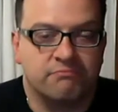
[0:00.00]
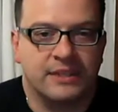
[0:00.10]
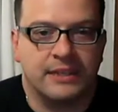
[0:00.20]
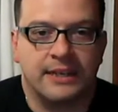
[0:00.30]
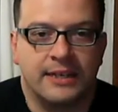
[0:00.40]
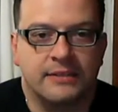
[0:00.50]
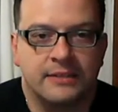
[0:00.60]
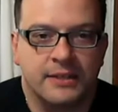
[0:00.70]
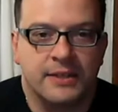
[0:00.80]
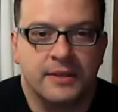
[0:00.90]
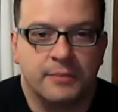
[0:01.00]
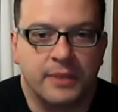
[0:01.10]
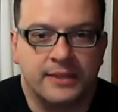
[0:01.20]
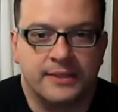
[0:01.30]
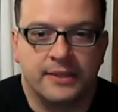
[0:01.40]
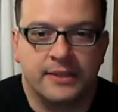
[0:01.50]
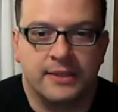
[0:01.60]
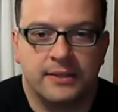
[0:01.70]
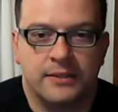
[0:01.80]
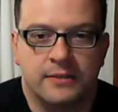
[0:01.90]
uh, but
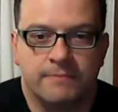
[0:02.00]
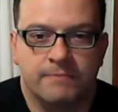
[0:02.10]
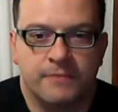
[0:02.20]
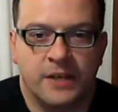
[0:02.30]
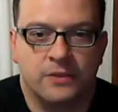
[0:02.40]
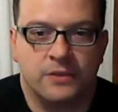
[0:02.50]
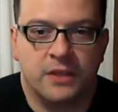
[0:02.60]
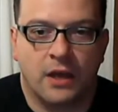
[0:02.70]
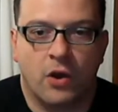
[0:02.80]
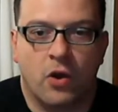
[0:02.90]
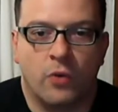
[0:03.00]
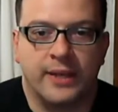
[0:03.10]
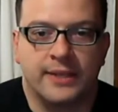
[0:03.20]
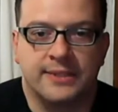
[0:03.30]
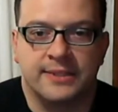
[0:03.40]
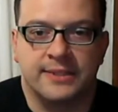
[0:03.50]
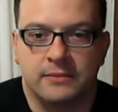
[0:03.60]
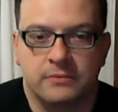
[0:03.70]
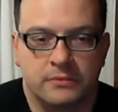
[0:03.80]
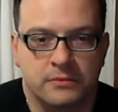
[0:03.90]
it's not always
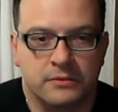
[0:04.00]
an